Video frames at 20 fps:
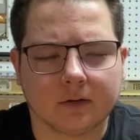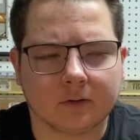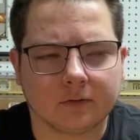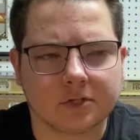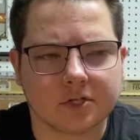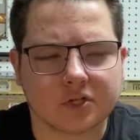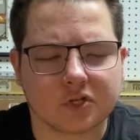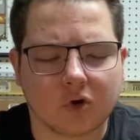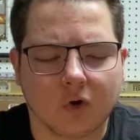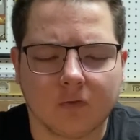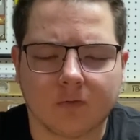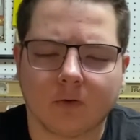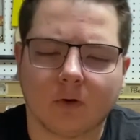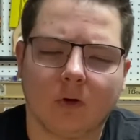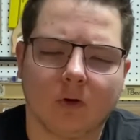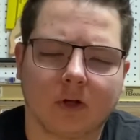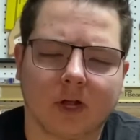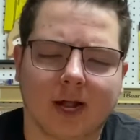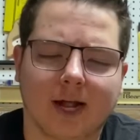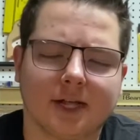just
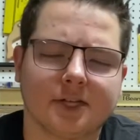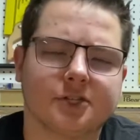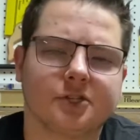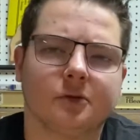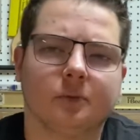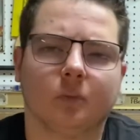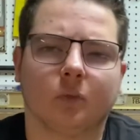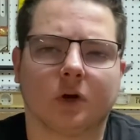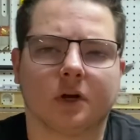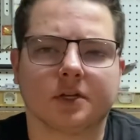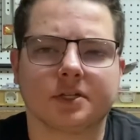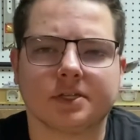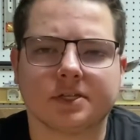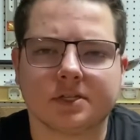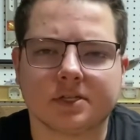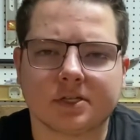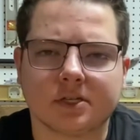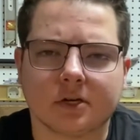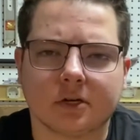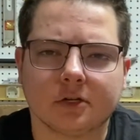overall costume works
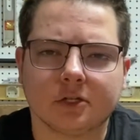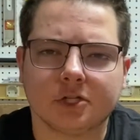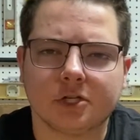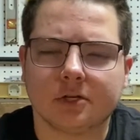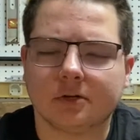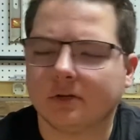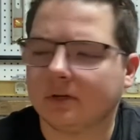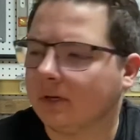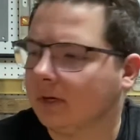and such.